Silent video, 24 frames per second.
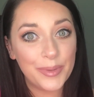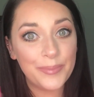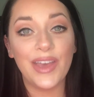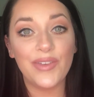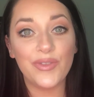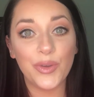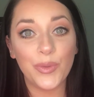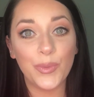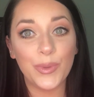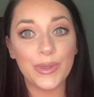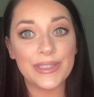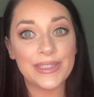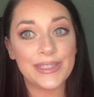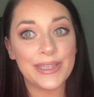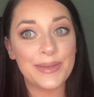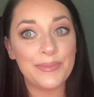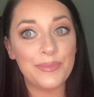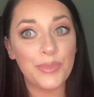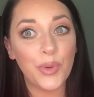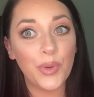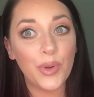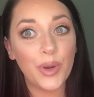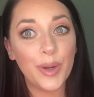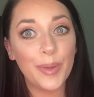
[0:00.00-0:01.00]
If you want to see
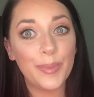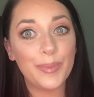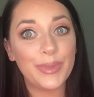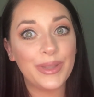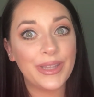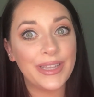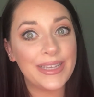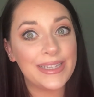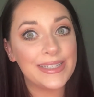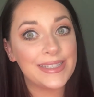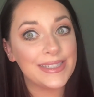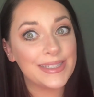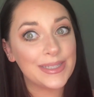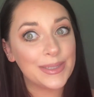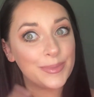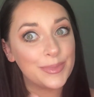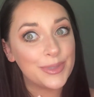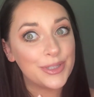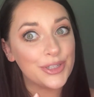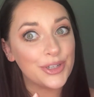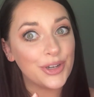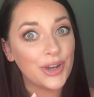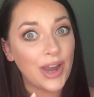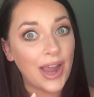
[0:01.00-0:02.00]
more, please
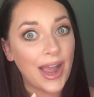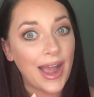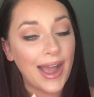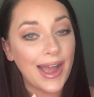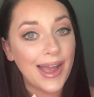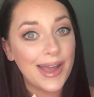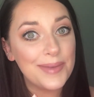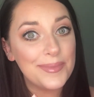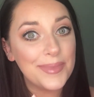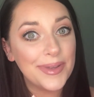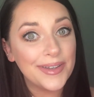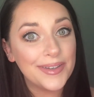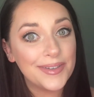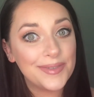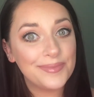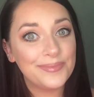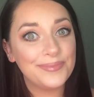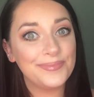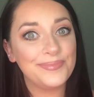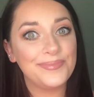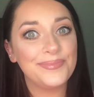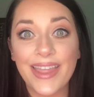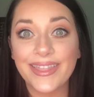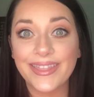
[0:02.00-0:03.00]
subscribe.
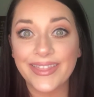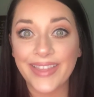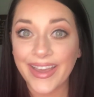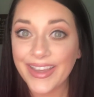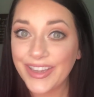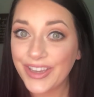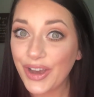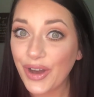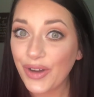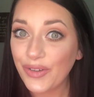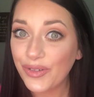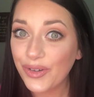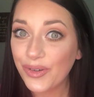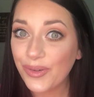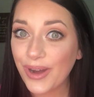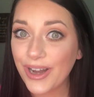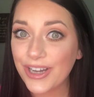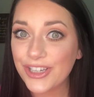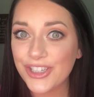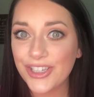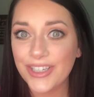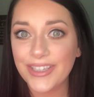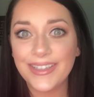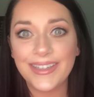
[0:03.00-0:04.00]
Thank y'all for
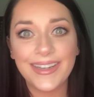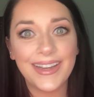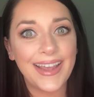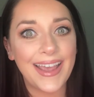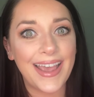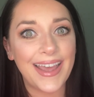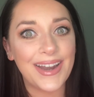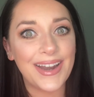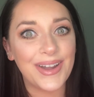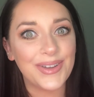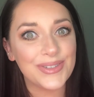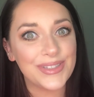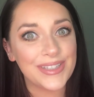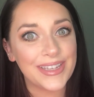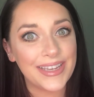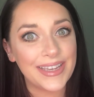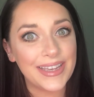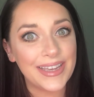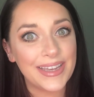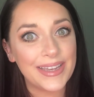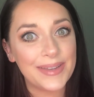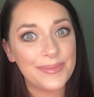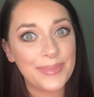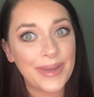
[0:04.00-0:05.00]
watching, and I'll see
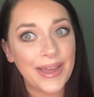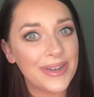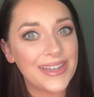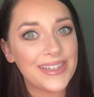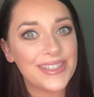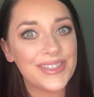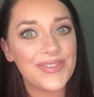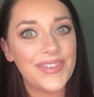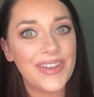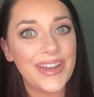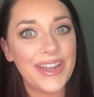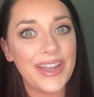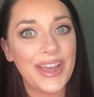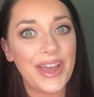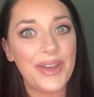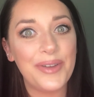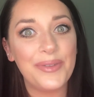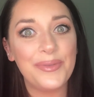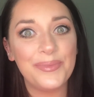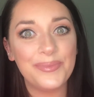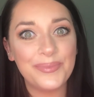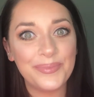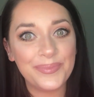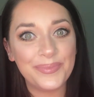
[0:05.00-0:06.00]
you in my next video.